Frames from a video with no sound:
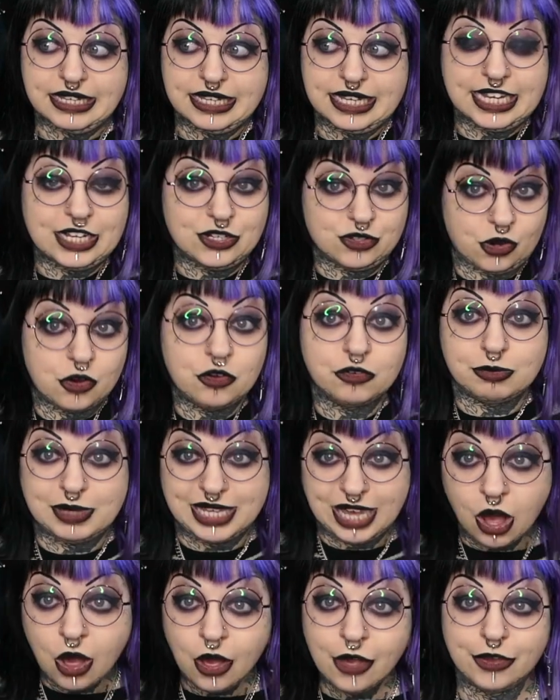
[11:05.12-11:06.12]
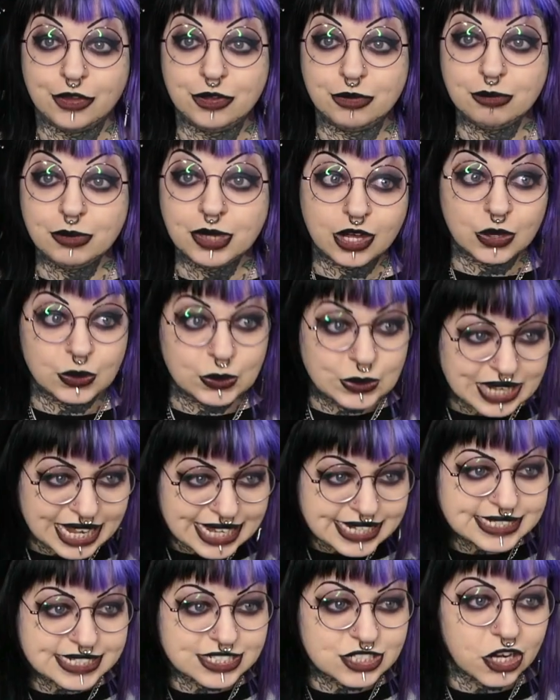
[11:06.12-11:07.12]
he drove me home, who
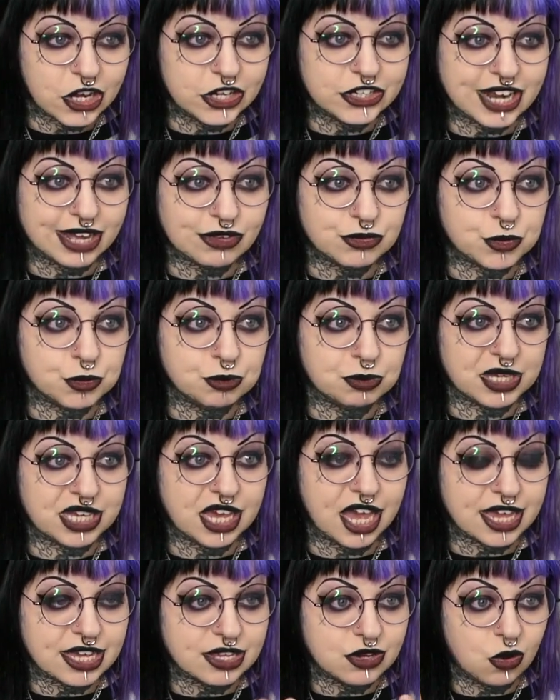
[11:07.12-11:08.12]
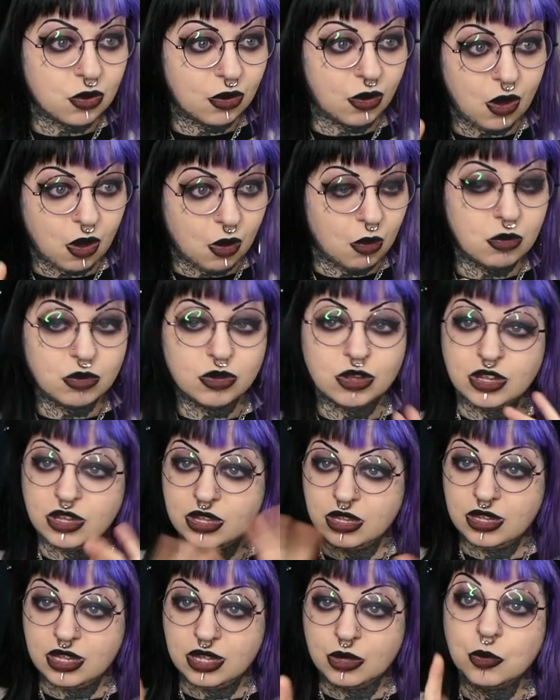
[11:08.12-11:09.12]
later turned out to be a,
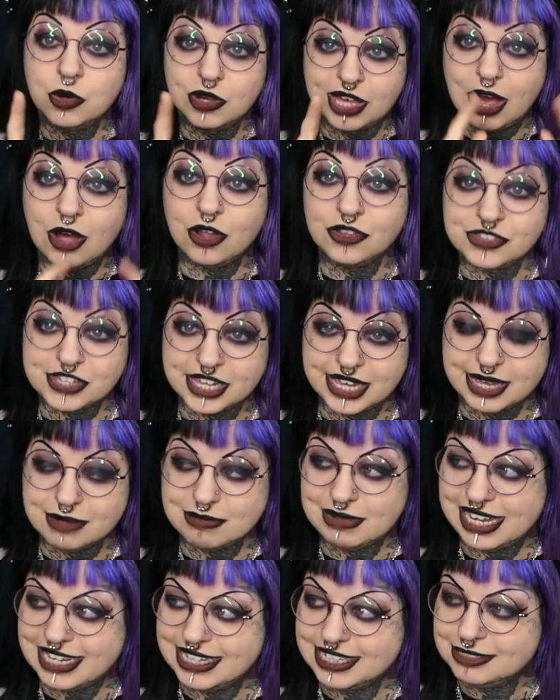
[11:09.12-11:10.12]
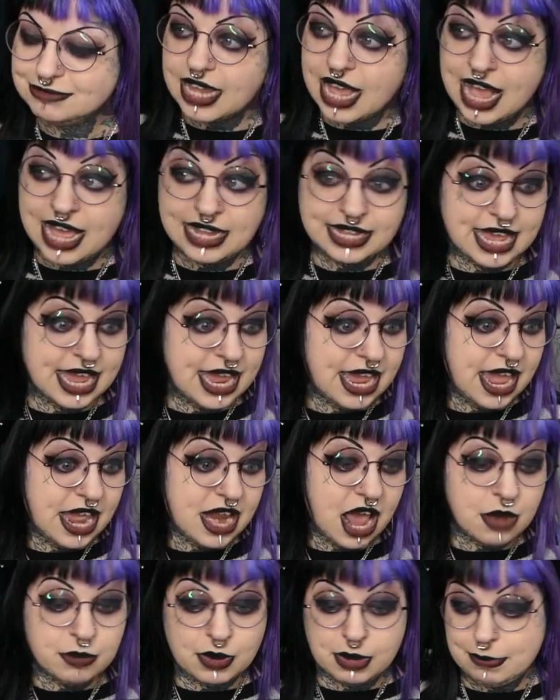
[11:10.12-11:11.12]
we'll get onto him later. And
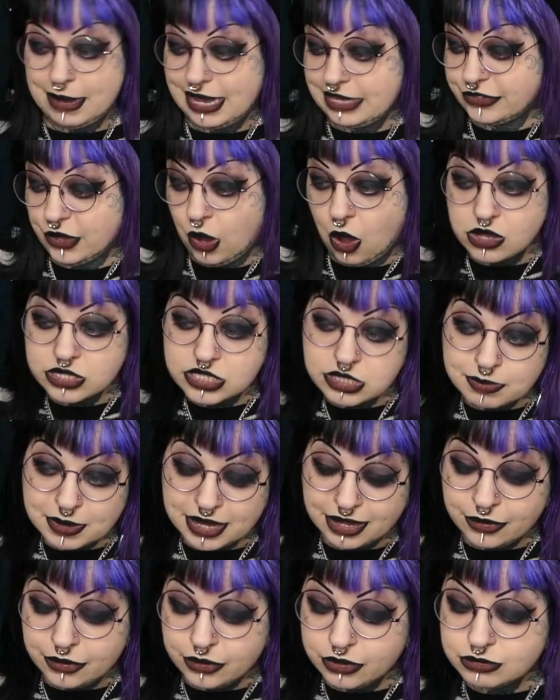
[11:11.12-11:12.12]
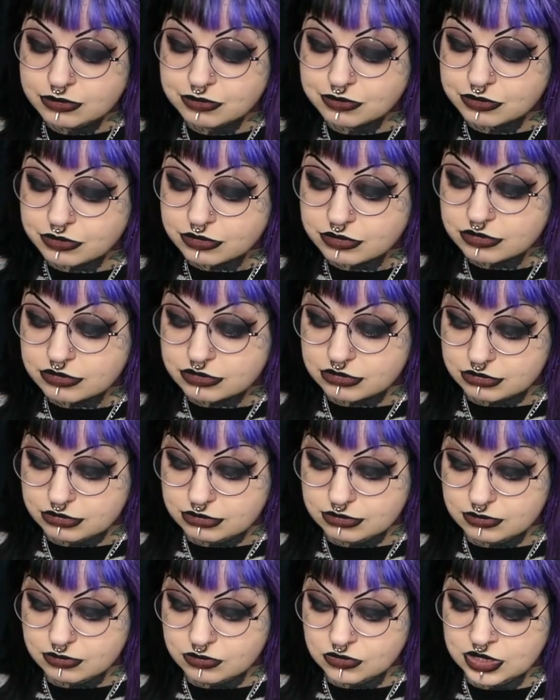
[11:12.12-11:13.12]
then I went back to hospital
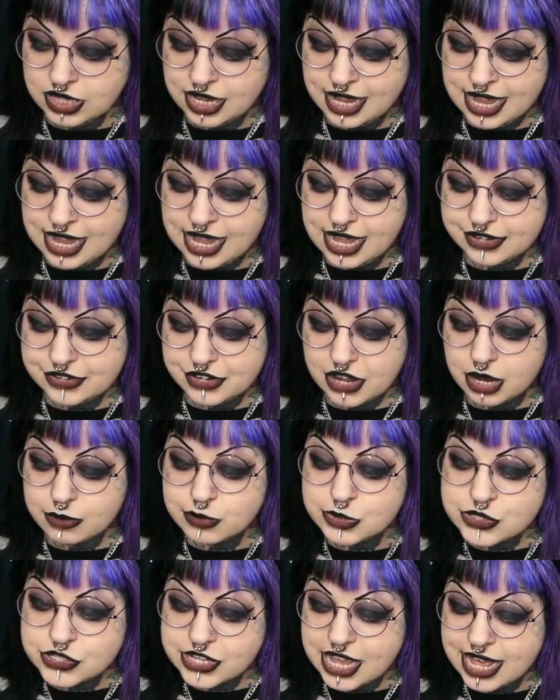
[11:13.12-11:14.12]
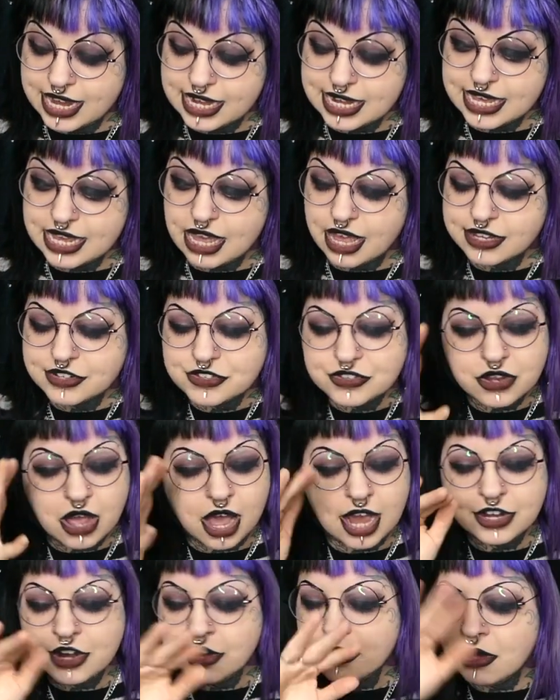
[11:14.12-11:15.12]
and I was telling, I
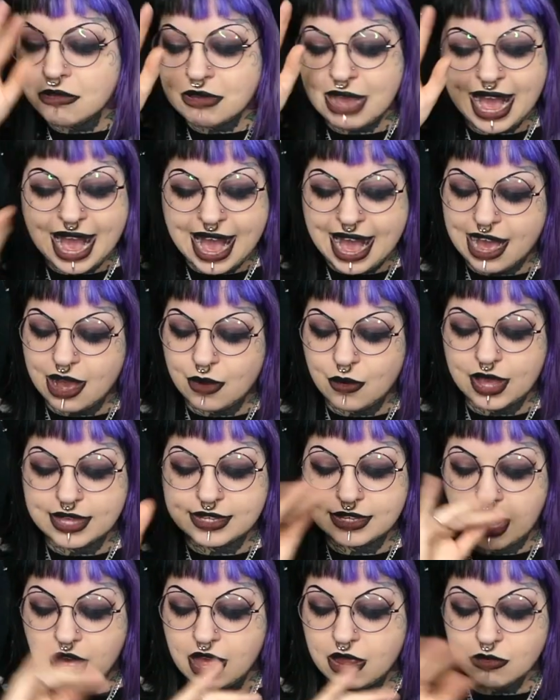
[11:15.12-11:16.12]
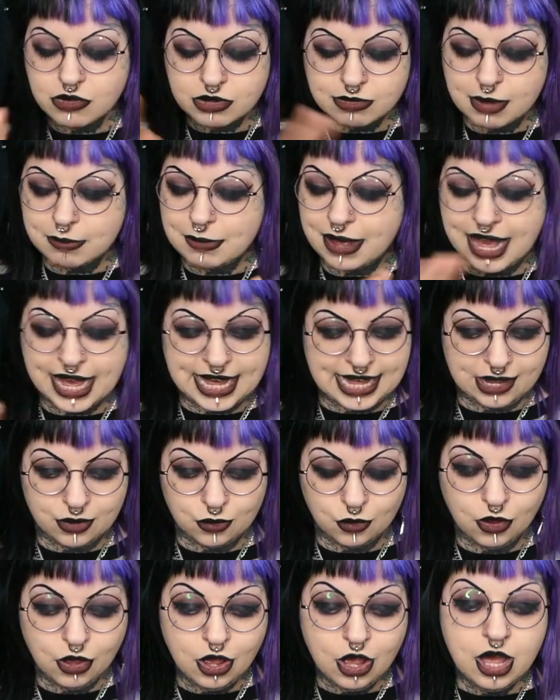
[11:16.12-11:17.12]
don't know how, I can't remember
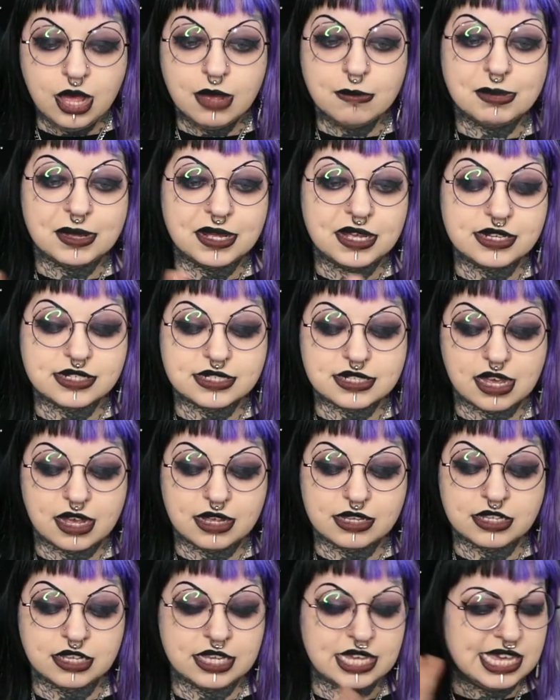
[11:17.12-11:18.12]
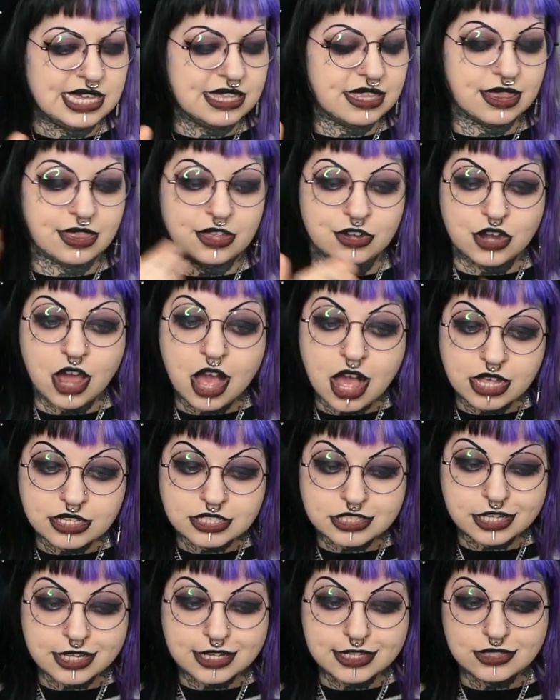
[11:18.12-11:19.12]
how, but either the
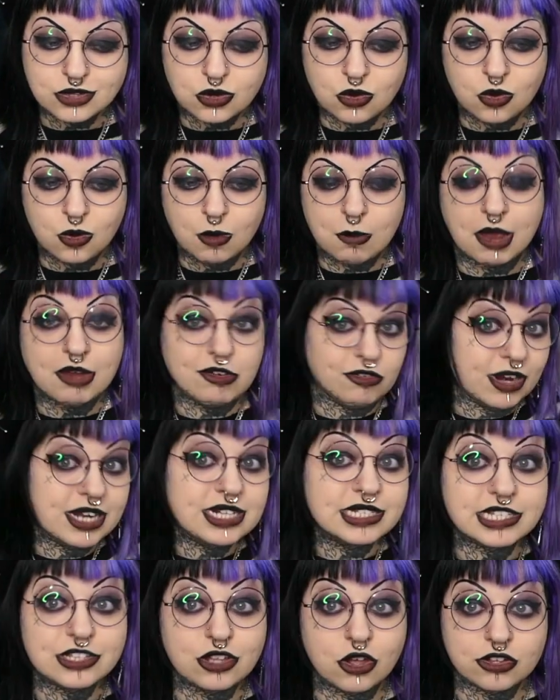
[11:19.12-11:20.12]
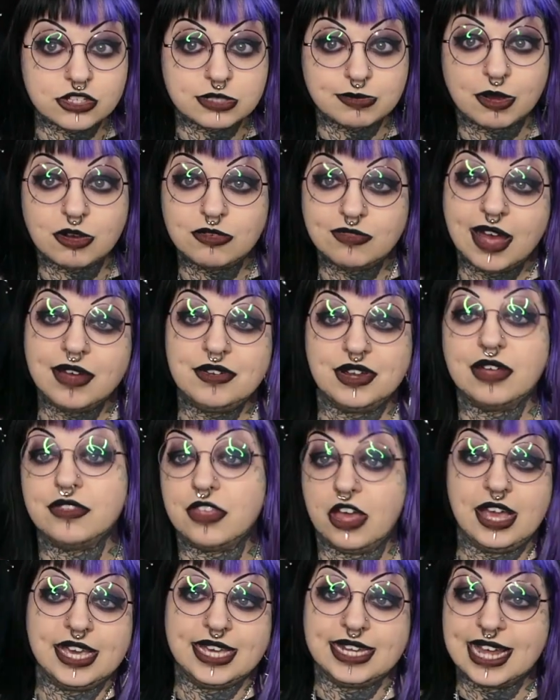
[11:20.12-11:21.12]
nurses or my friends in the hospital found out
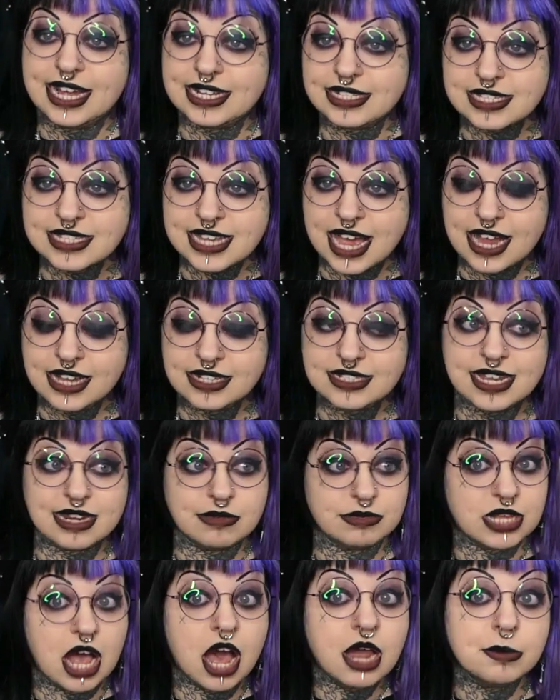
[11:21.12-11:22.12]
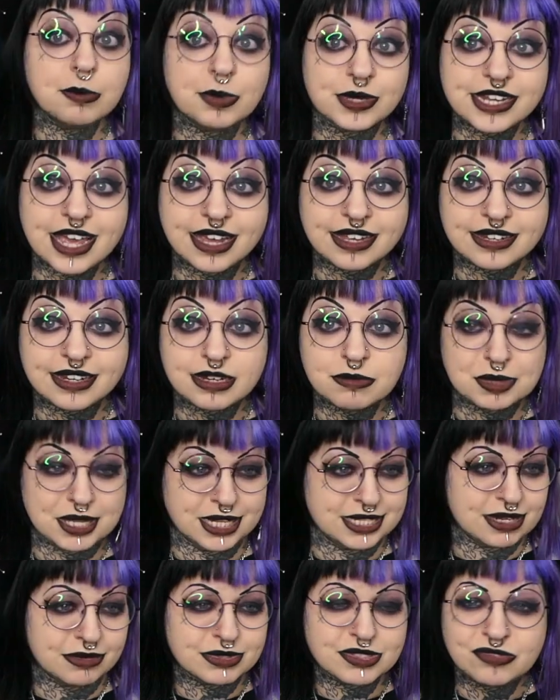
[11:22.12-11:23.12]
that I had had sex and it was unprotected
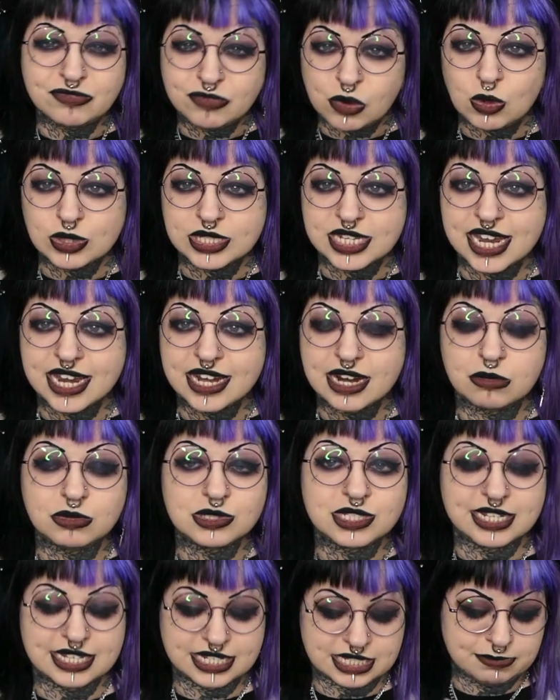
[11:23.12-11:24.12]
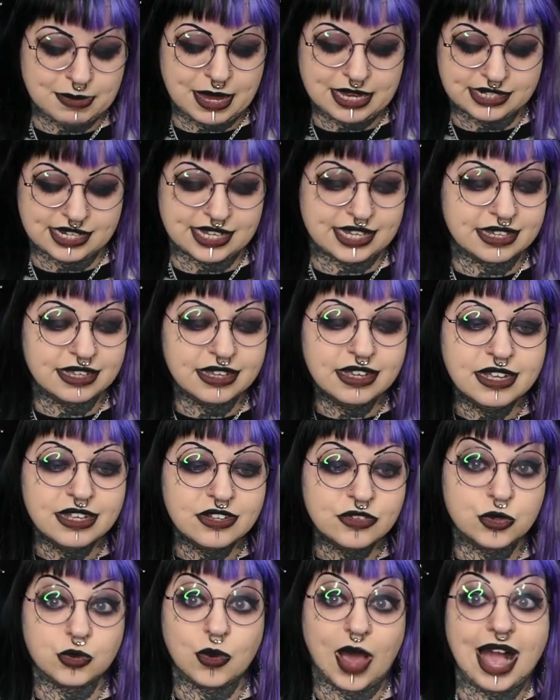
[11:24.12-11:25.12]
because I was 14, I wasn't expecting
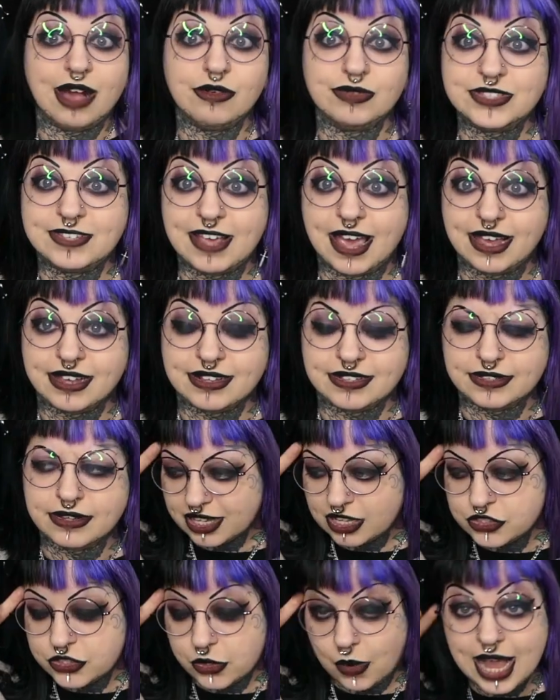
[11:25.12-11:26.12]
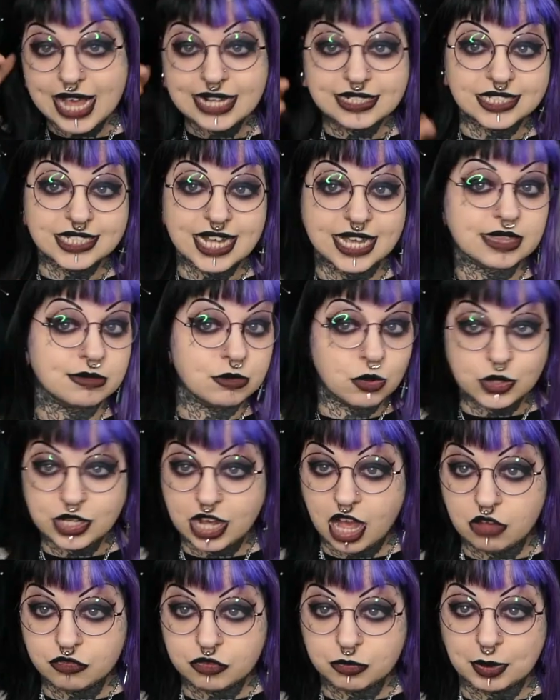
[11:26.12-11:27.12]
to have sex. So I had to take the morning
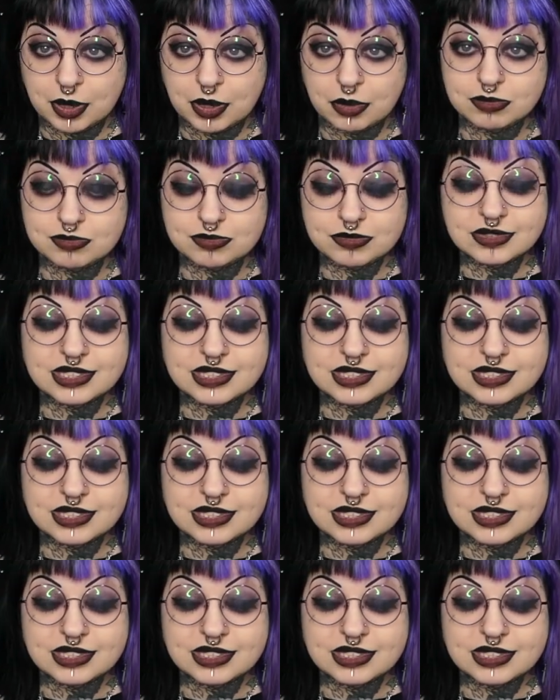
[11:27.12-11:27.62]
after pill.